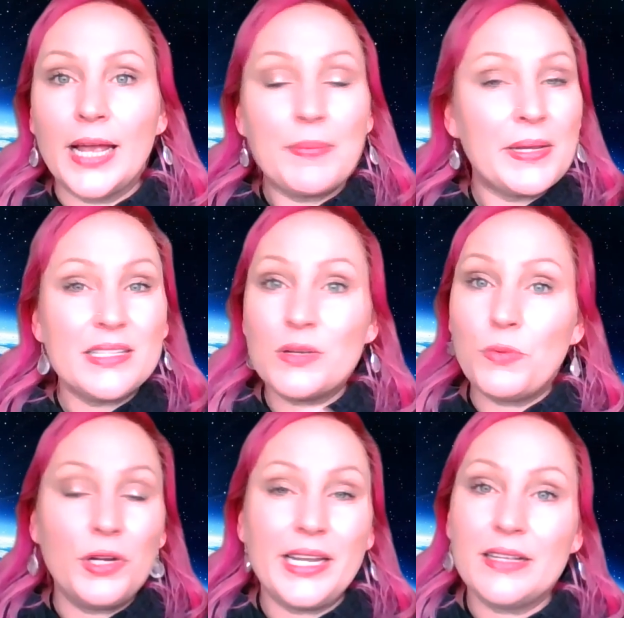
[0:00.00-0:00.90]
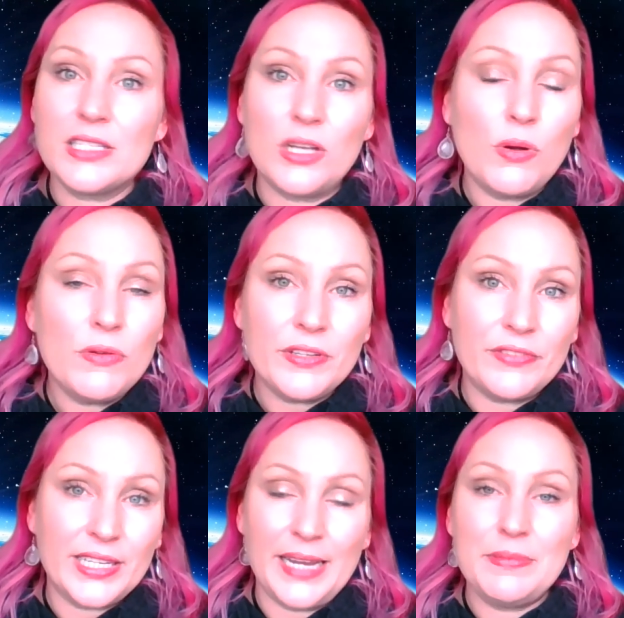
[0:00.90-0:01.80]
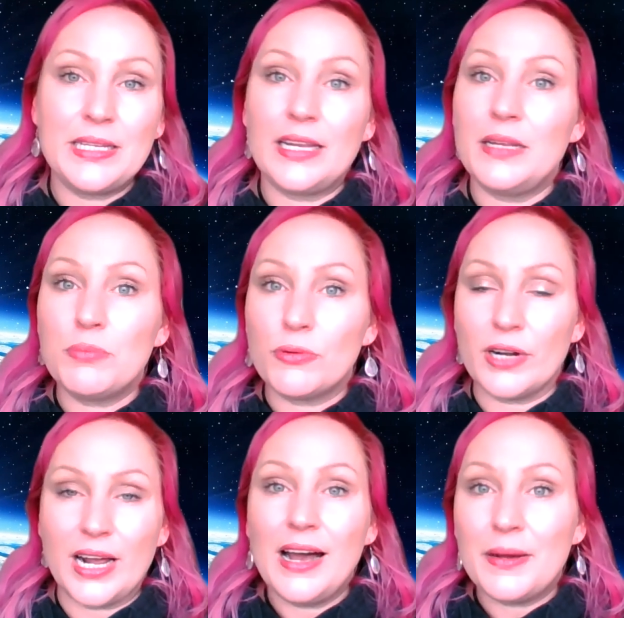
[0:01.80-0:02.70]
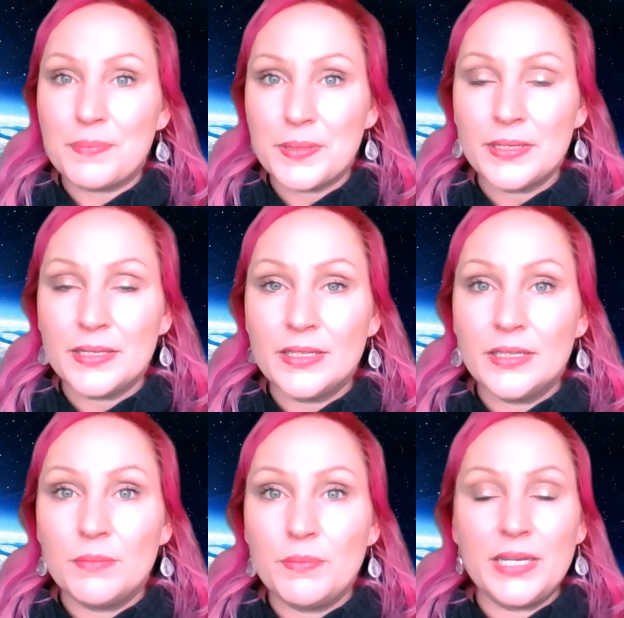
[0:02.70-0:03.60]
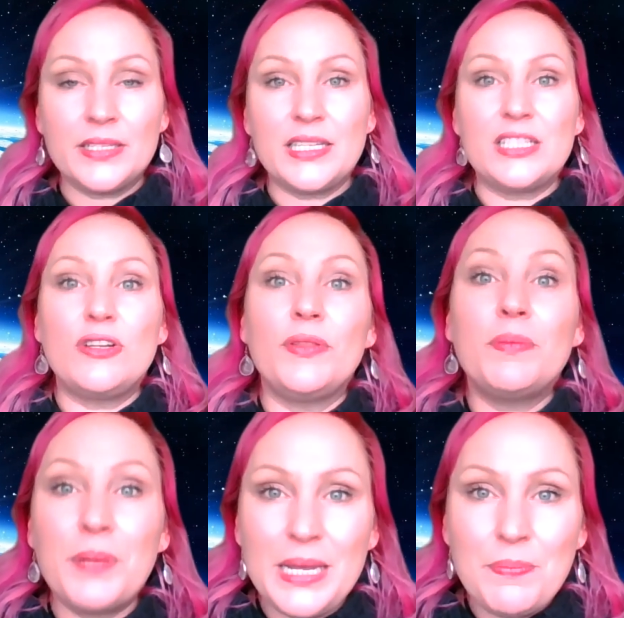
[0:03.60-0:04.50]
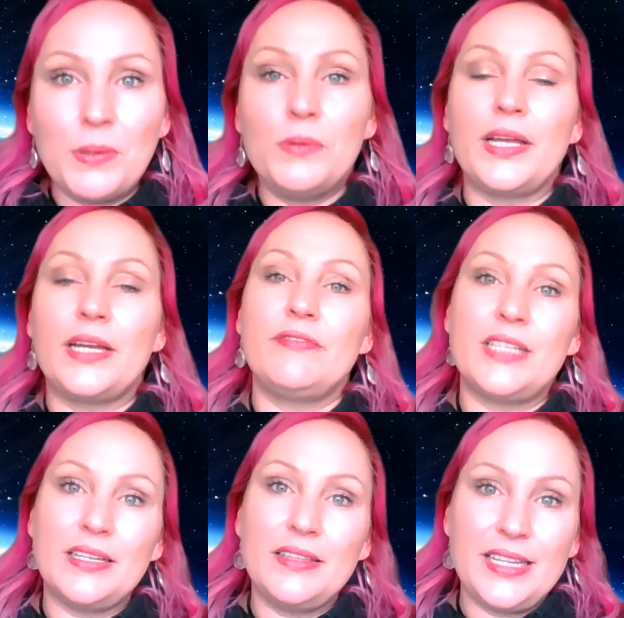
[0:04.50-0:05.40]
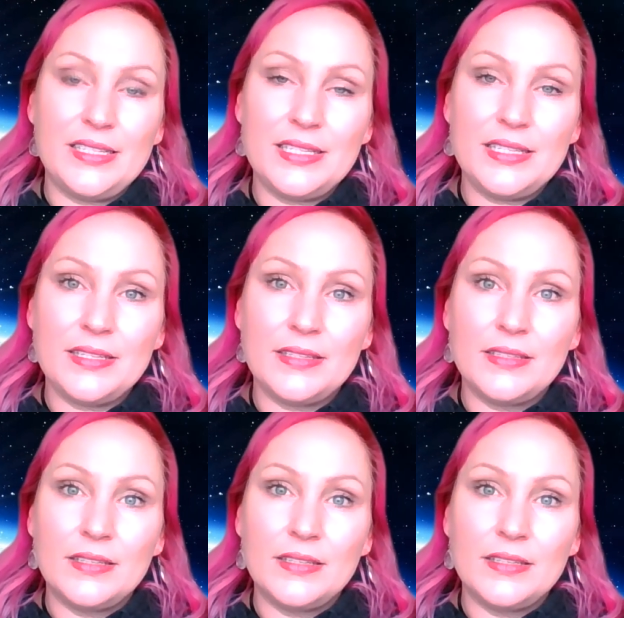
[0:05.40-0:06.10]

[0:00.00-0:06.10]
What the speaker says: Because it won't get solved if it keeps getting brought up, because it's not the people that have done this.